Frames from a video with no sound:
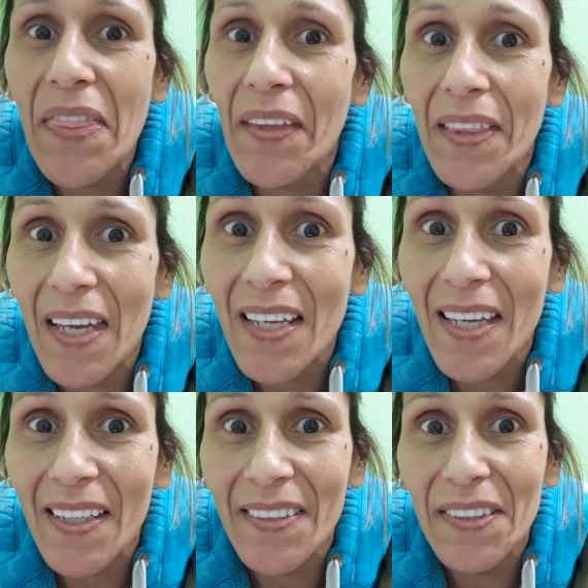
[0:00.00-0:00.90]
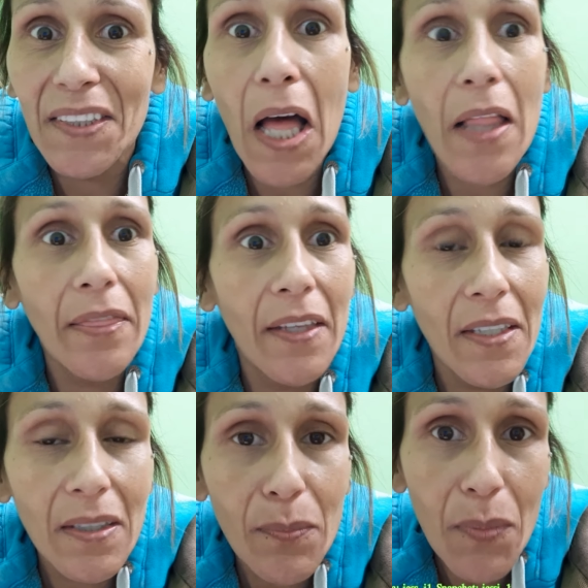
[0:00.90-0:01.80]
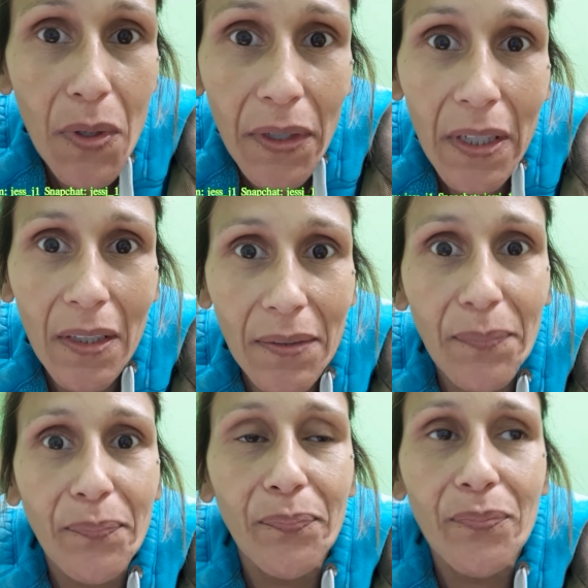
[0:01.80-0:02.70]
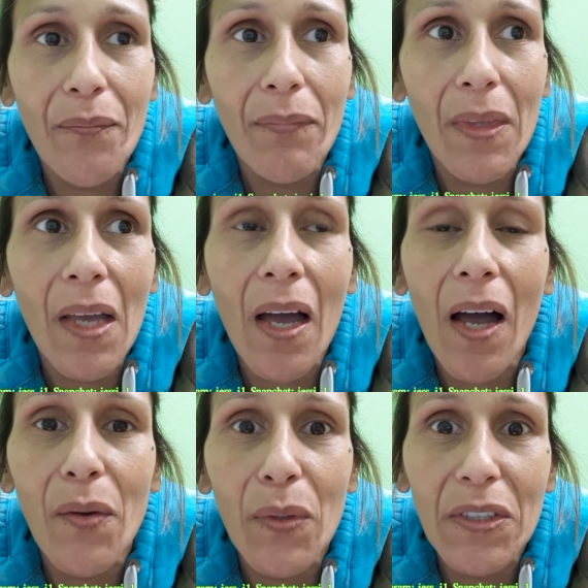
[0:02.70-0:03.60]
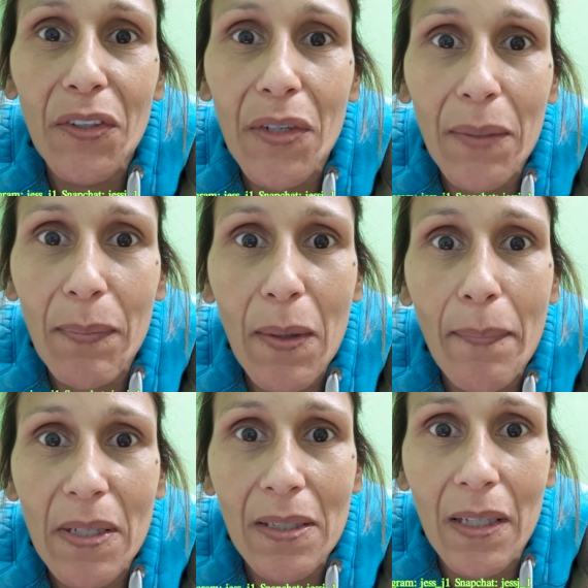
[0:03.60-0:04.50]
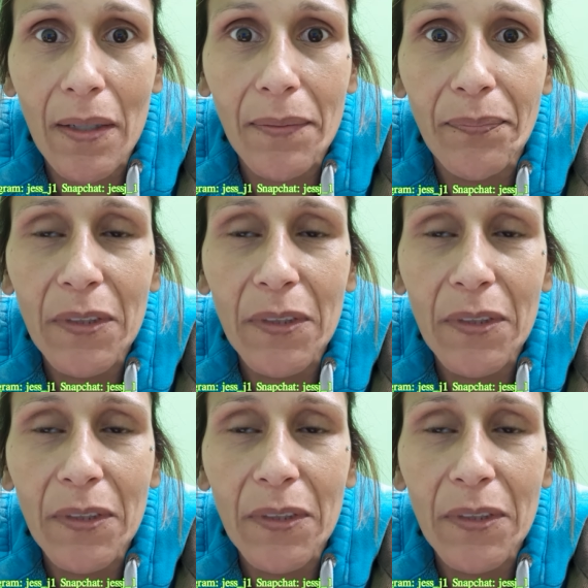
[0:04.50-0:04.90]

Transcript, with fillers: the thing is, this morning I went to go get me a biscuit,